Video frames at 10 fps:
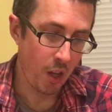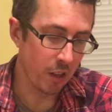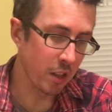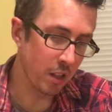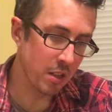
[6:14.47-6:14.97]

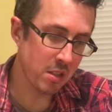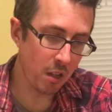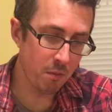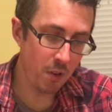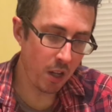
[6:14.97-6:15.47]
And then in the
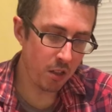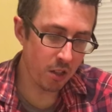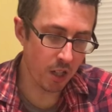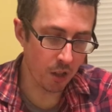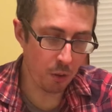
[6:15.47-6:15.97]
same vein,
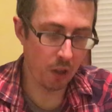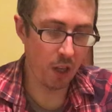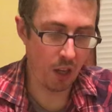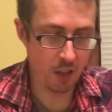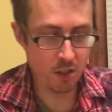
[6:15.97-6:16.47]
you got Quick
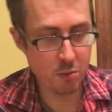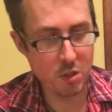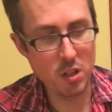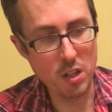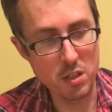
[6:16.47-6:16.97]
Hands,
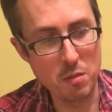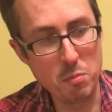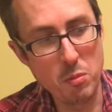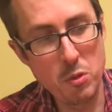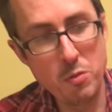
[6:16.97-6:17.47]
which has a
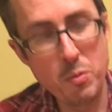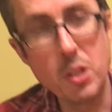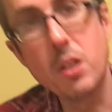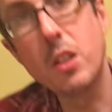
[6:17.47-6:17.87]
movement